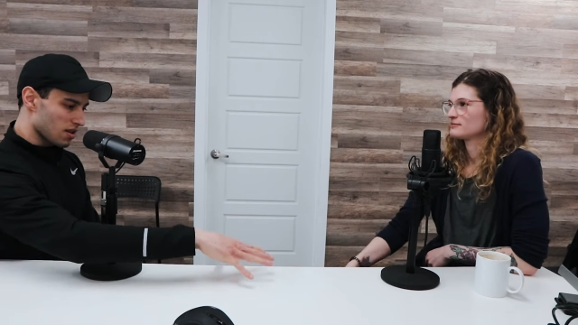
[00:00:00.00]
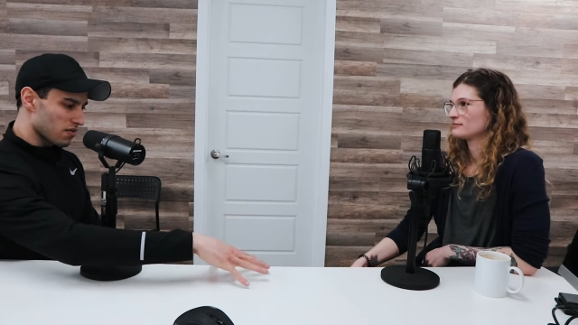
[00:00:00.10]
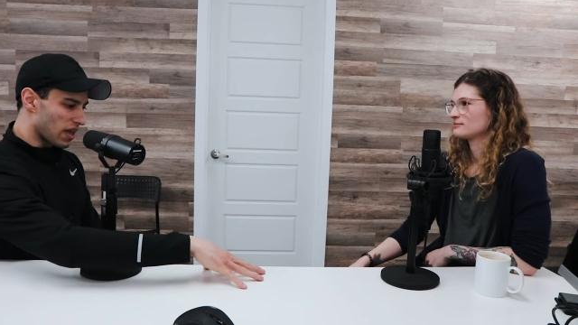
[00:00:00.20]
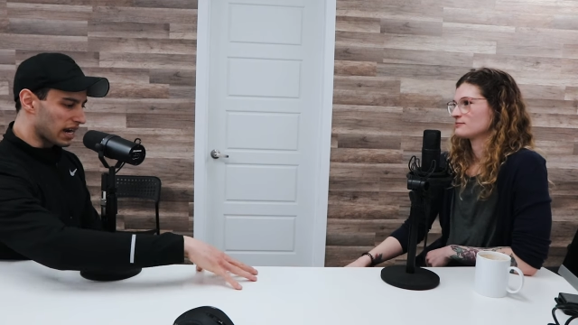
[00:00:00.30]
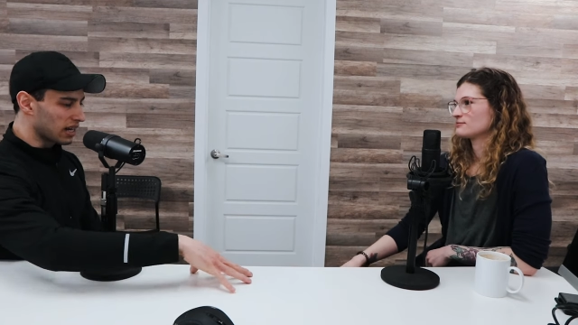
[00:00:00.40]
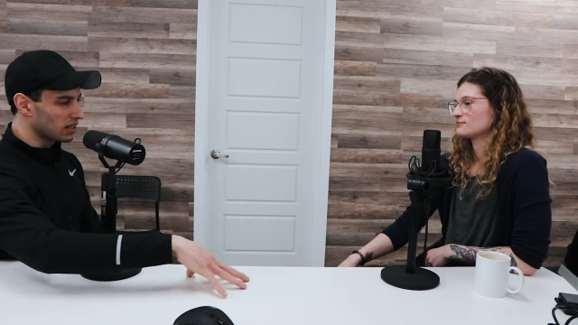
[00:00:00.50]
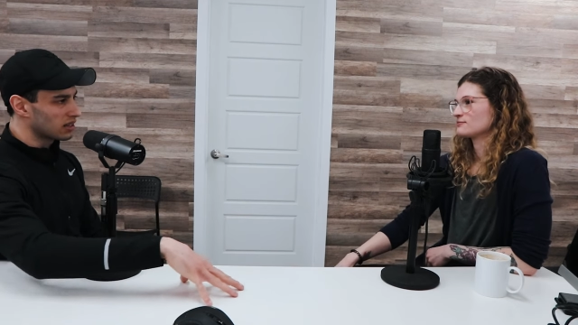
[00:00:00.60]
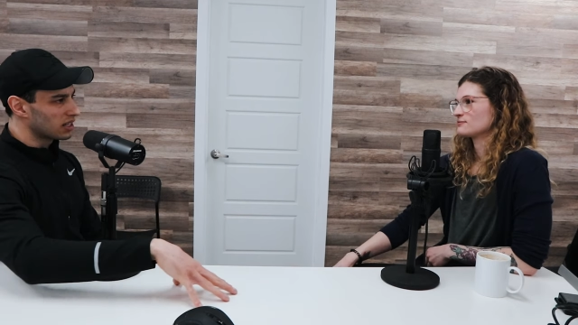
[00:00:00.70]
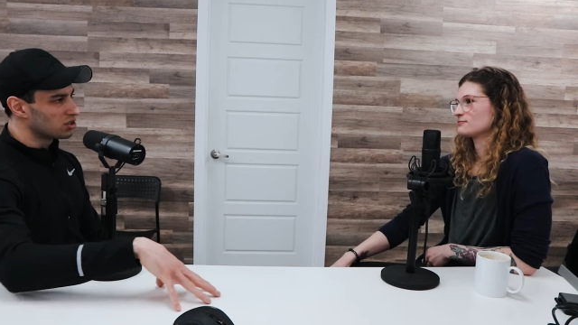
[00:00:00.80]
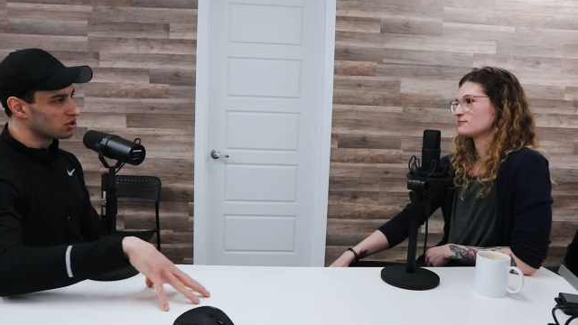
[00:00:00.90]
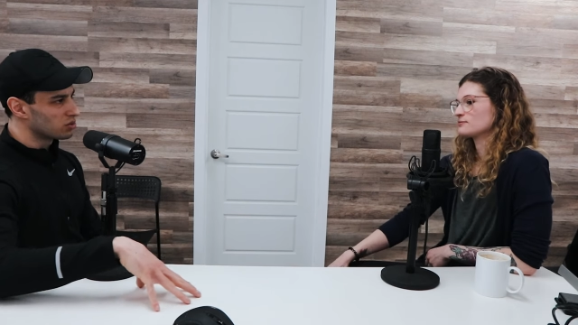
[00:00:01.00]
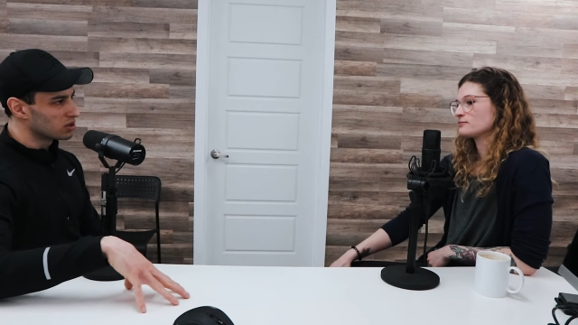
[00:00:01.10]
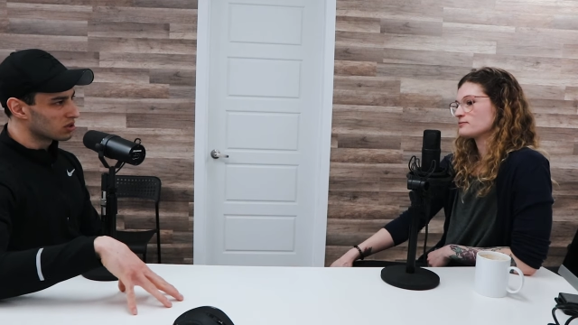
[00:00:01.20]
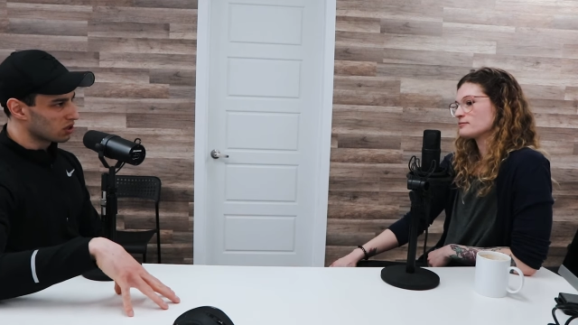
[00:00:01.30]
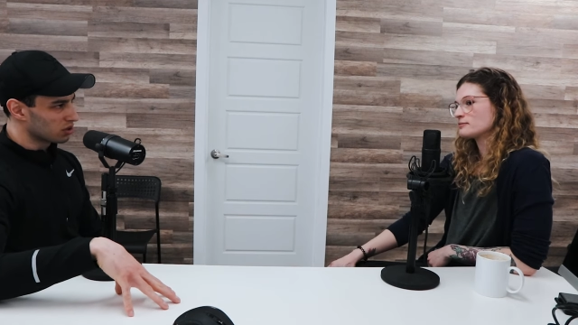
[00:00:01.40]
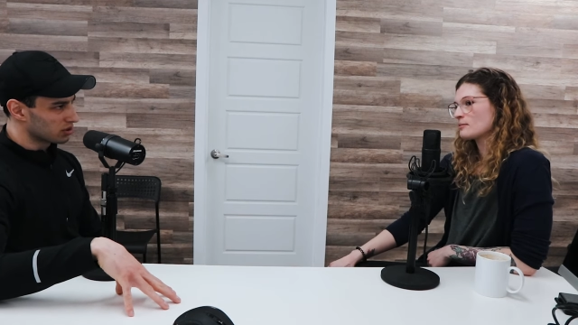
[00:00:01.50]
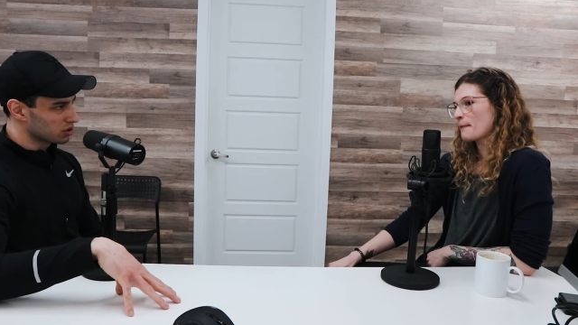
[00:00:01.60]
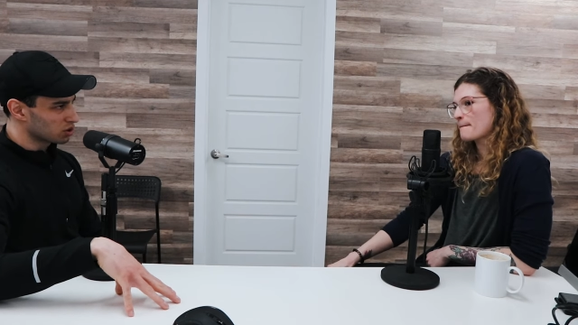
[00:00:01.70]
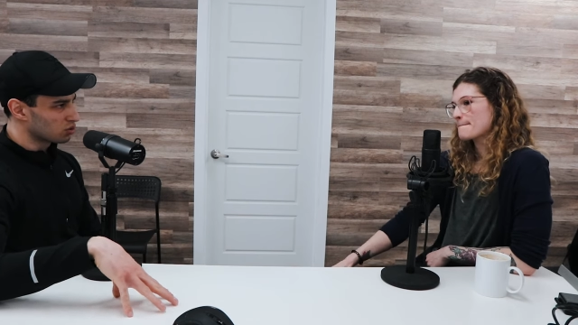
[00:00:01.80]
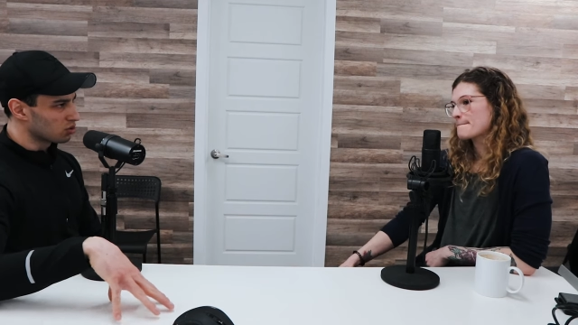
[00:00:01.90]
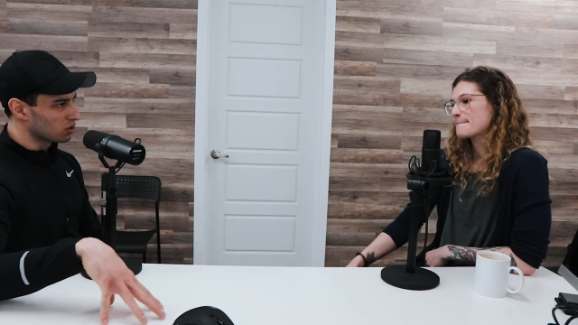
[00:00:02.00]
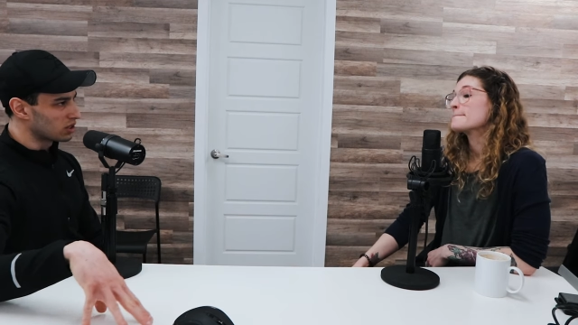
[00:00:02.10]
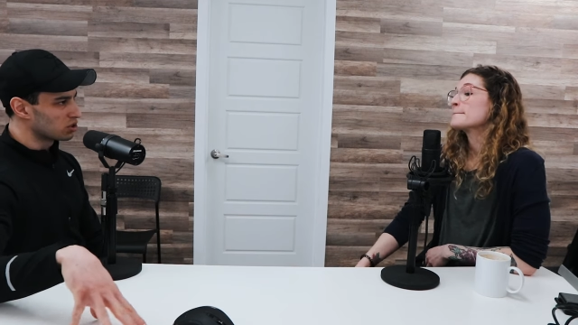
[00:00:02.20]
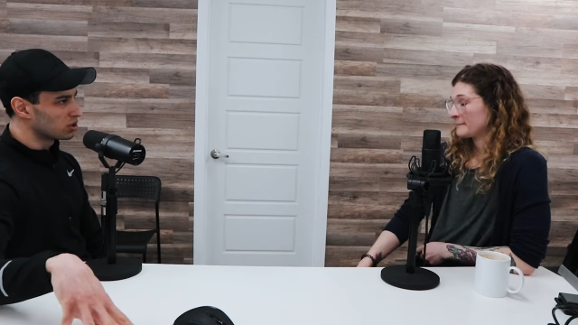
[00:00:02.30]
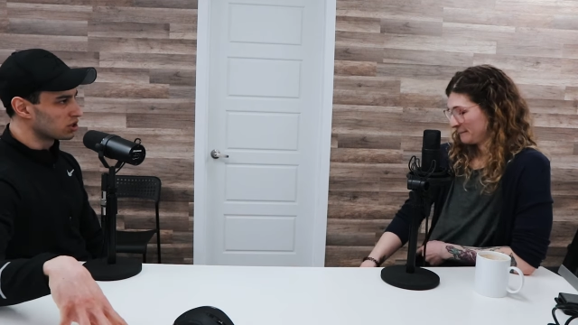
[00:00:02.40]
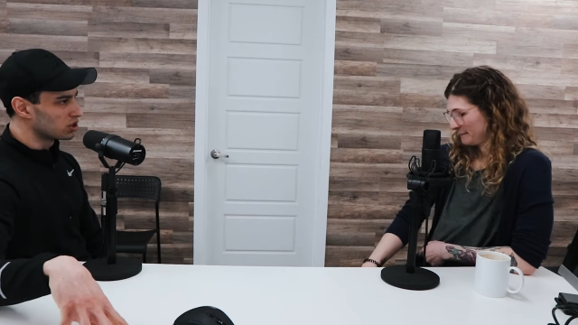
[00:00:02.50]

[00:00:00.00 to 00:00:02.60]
Speaker 1: that kind of led you into culinary school led you to